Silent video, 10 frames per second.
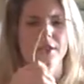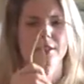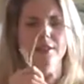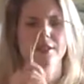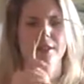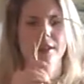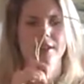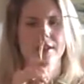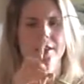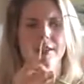It's
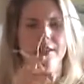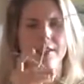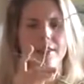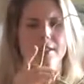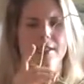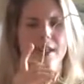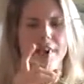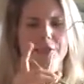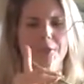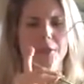doesn't
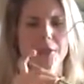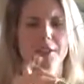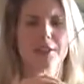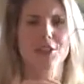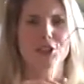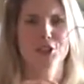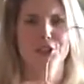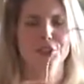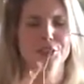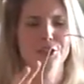have to be
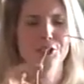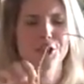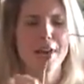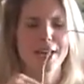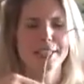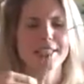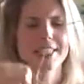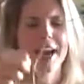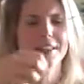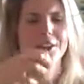just a
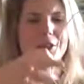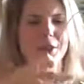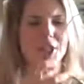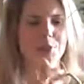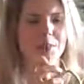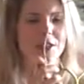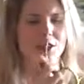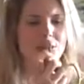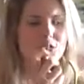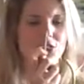static arrangement that you
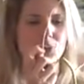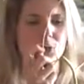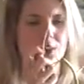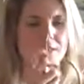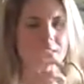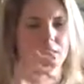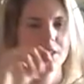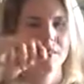do just once,